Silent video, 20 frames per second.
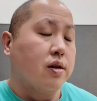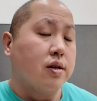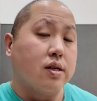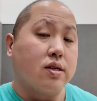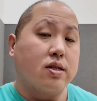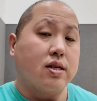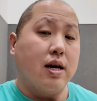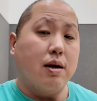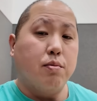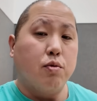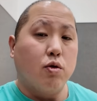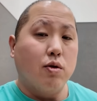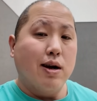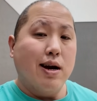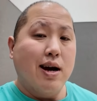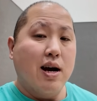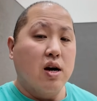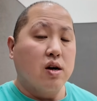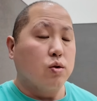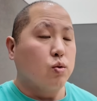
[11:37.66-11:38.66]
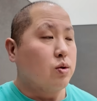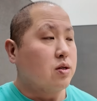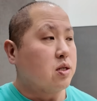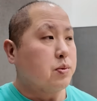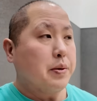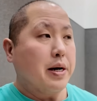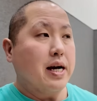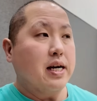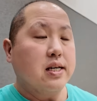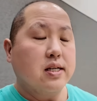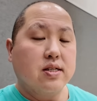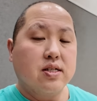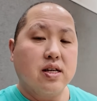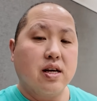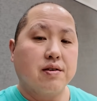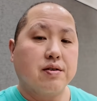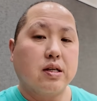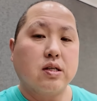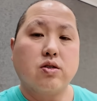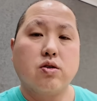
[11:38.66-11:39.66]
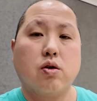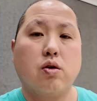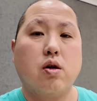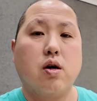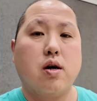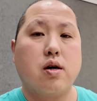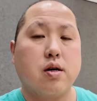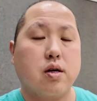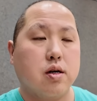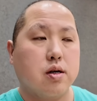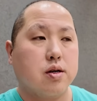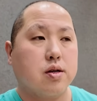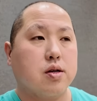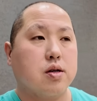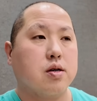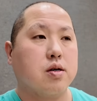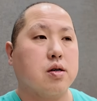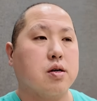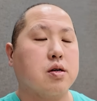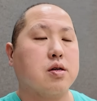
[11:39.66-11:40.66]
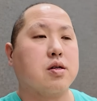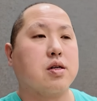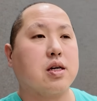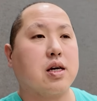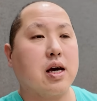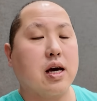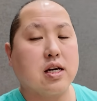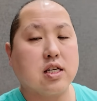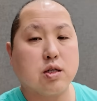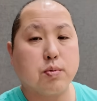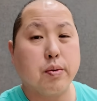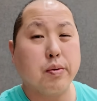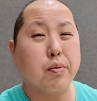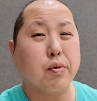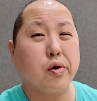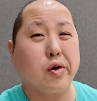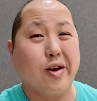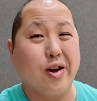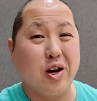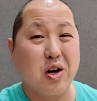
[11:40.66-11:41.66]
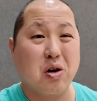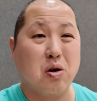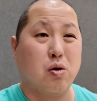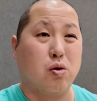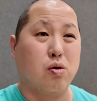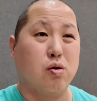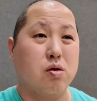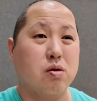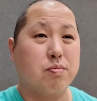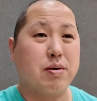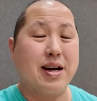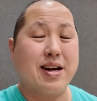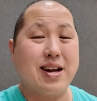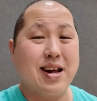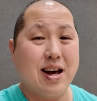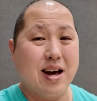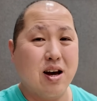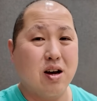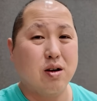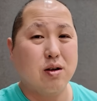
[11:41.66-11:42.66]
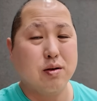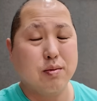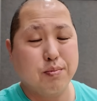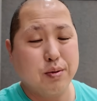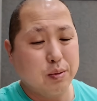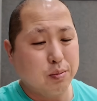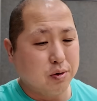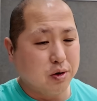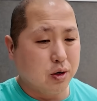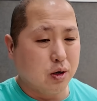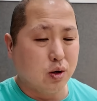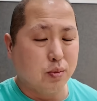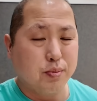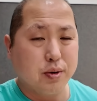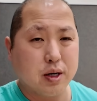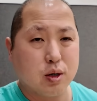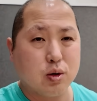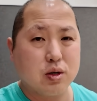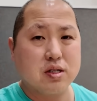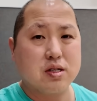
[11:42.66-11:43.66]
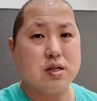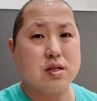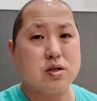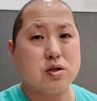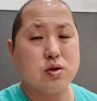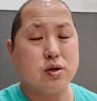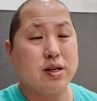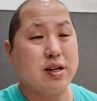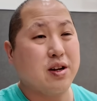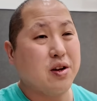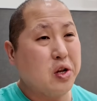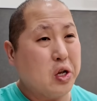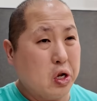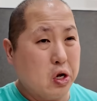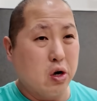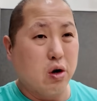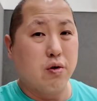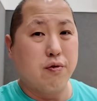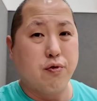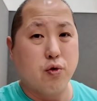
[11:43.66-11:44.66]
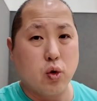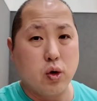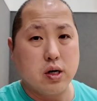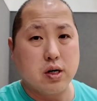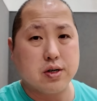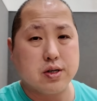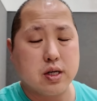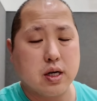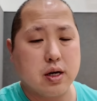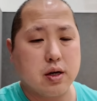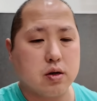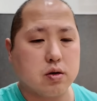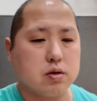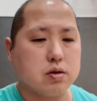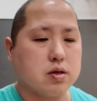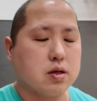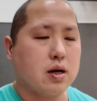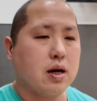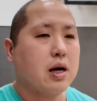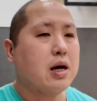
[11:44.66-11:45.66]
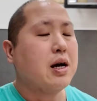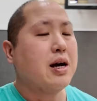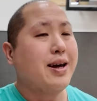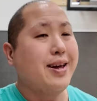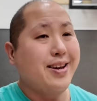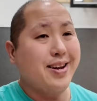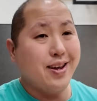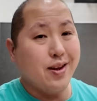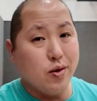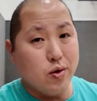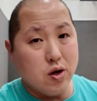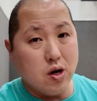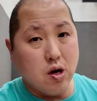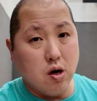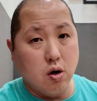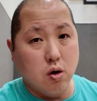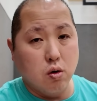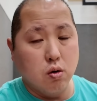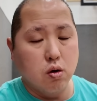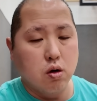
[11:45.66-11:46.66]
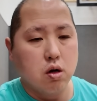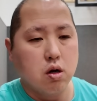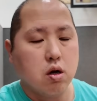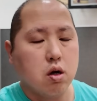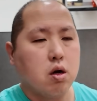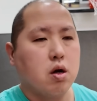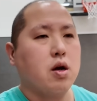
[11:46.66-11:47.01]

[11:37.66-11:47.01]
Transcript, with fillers: this time around with spot ETFs, that's no longer the case. People know by now, people know Bitcoin's history. They know four-year cycles. And they know